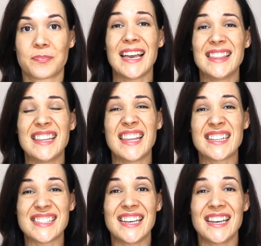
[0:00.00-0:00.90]
And then
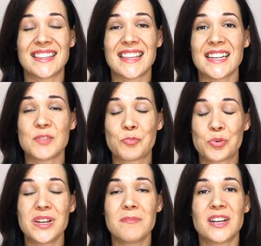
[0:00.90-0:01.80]
that's it. That's
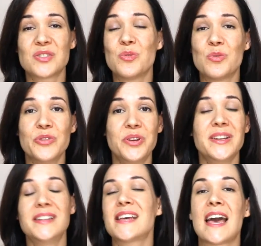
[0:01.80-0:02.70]
pretty much all you
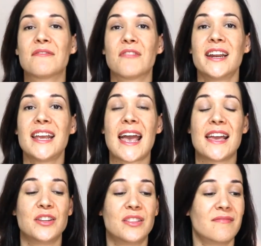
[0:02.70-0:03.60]
need to have ready.
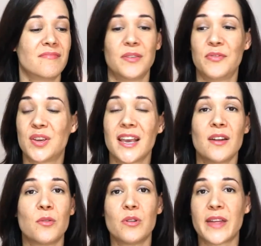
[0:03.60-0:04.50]
And if you
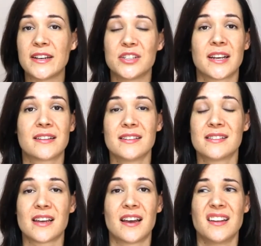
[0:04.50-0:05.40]
get all that checklist
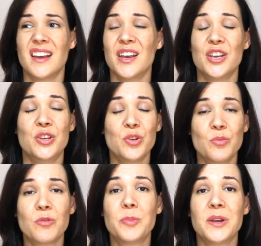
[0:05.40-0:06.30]
done, you
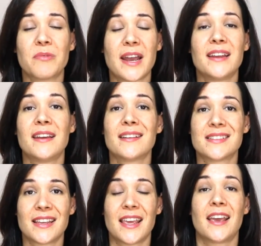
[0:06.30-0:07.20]
will be ready
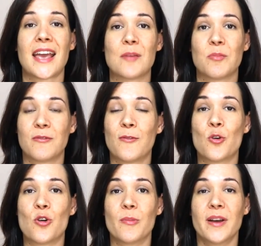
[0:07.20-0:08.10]
to gig and
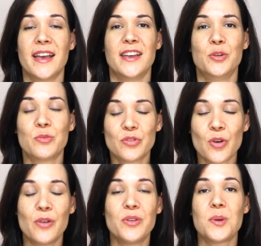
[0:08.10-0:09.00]
perform. You will
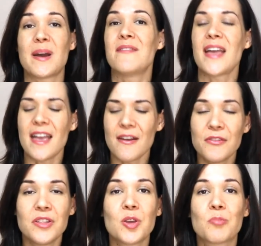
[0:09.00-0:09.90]
know that you have
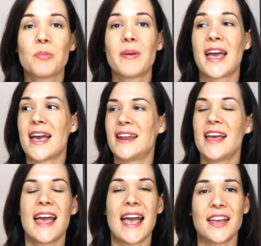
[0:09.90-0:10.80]
everything prepared
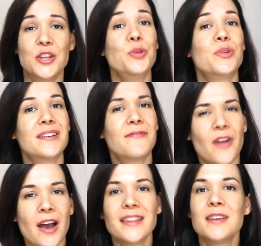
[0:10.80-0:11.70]
and you can
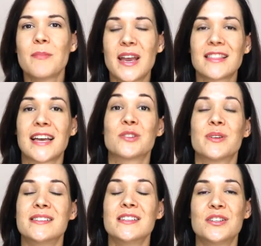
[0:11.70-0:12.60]
finally make that
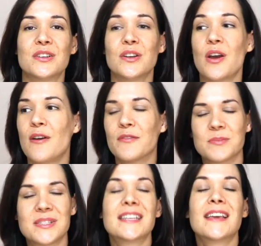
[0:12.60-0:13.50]
transition from
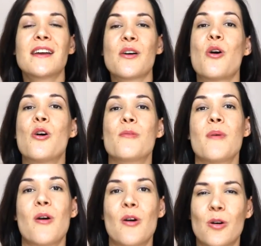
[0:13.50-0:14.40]
singing at home
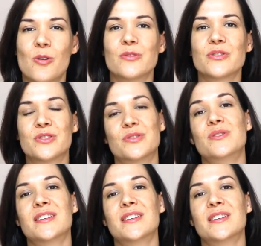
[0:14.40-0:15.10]
onto the